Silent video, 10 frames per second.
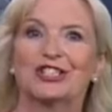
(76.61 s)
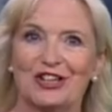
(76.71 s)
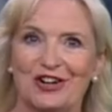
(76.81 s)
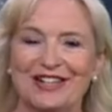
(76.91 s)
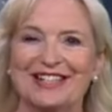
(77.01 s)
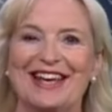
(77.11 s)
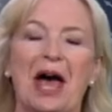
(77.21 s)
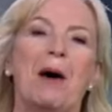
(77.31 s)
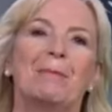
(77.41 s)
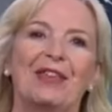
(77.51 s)
to start,
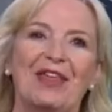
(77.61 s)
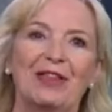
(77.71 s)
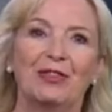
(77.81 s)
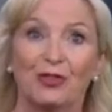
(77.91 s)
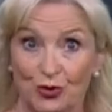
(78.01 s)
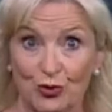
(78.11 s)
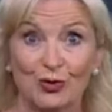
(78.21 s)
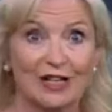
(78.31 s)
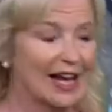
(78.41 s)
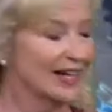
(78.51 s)
but then
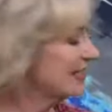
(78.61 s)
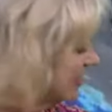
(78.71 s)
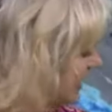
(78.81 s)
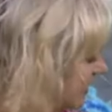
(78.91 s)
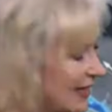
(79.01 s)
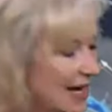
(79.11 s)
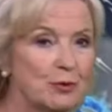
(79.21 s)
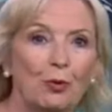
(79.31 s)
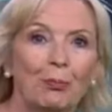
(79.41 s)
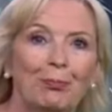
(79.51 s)
through the night, the
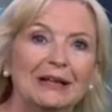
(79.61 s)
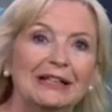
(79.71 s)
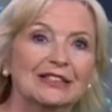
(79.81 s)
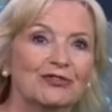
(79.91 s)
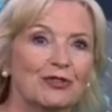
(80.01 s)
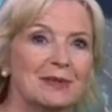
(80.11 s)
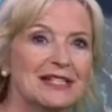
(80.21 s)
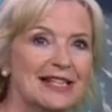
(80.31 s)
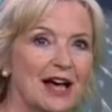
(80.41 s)
cloud will build from the